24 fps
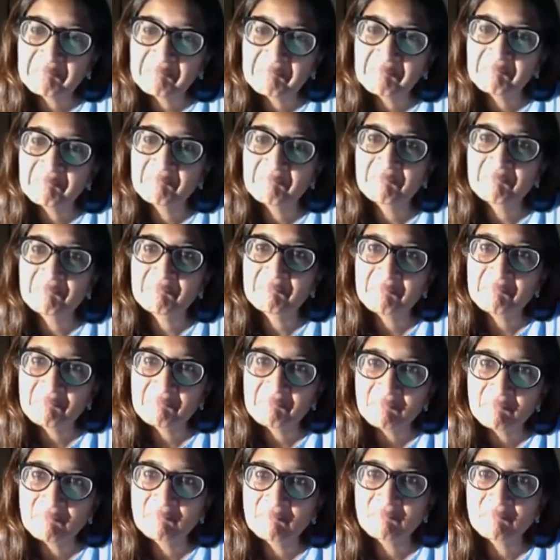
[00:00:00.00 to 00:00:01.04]

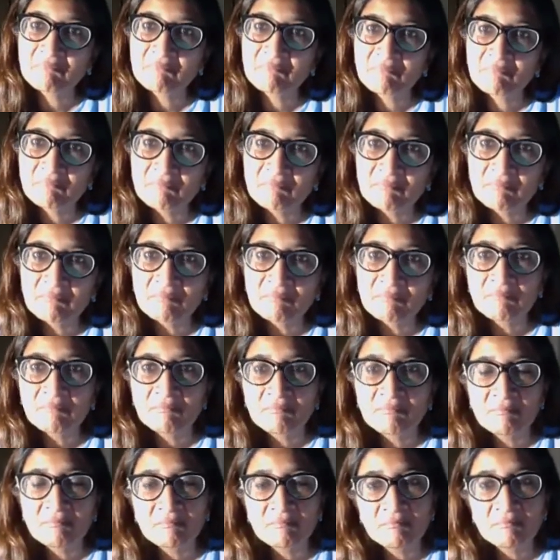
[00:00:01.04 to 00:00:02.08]

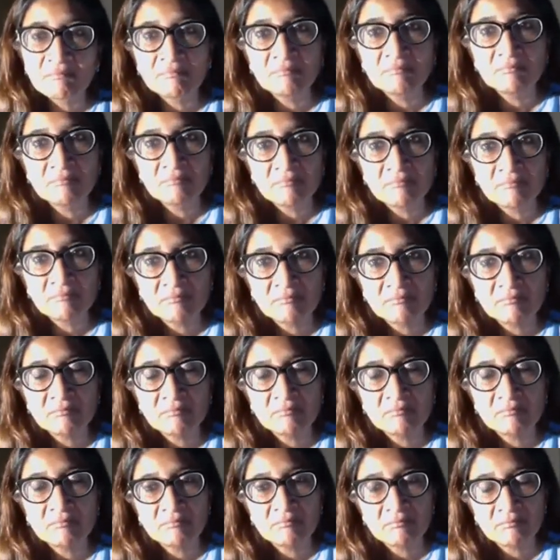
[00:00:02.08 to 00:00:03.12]

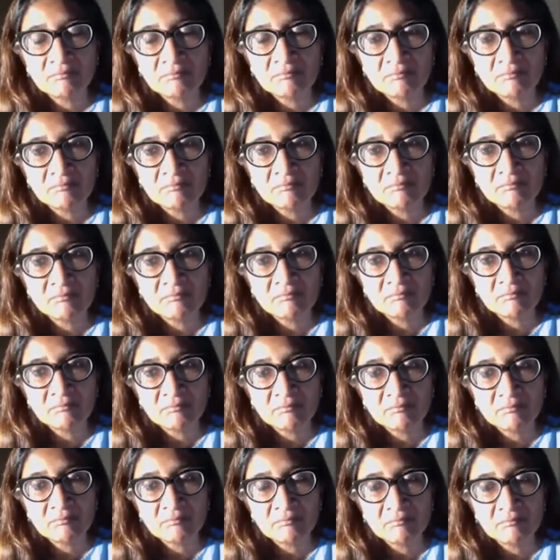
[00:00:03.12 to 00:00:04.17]

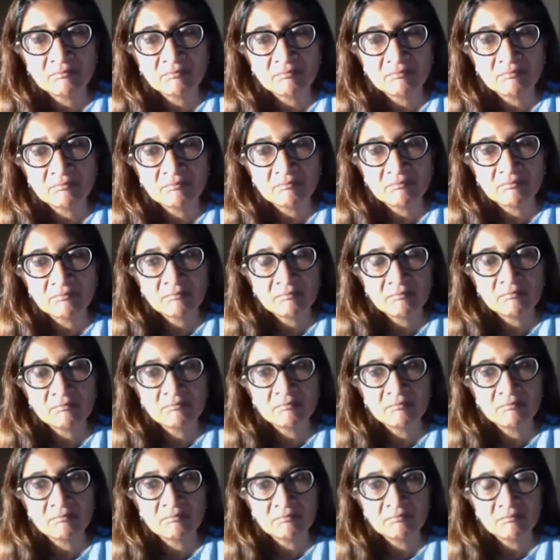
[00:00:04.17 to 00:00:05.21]

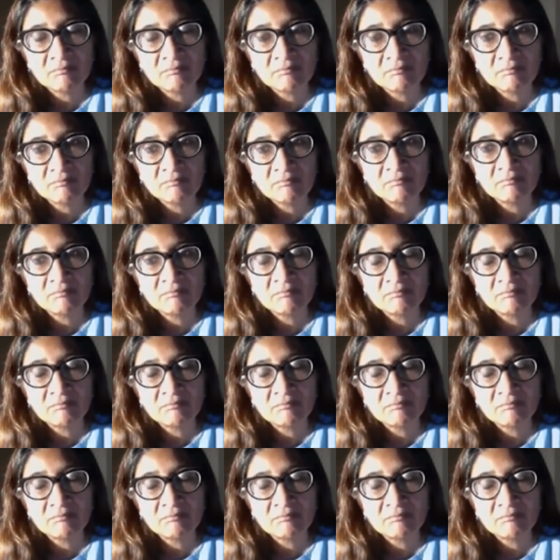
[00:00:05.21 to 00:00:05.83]
This person isn't speaking.